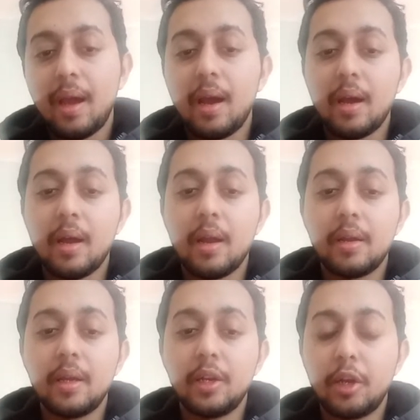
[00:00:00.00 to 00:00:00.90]
and
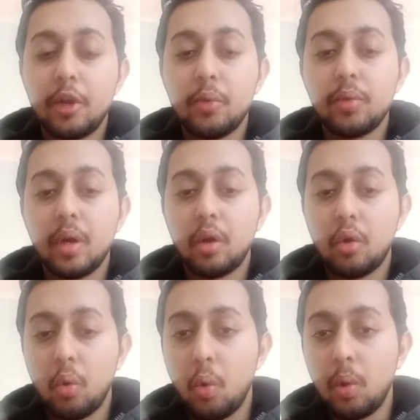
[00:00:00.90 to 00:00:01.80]
include a
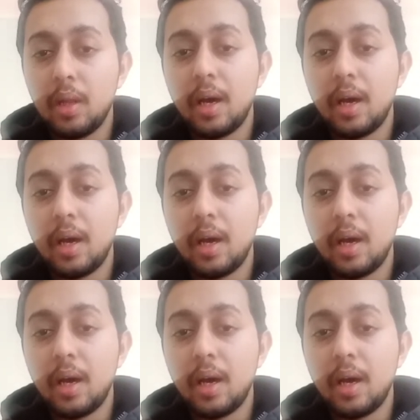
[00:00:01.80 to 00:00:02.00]
goal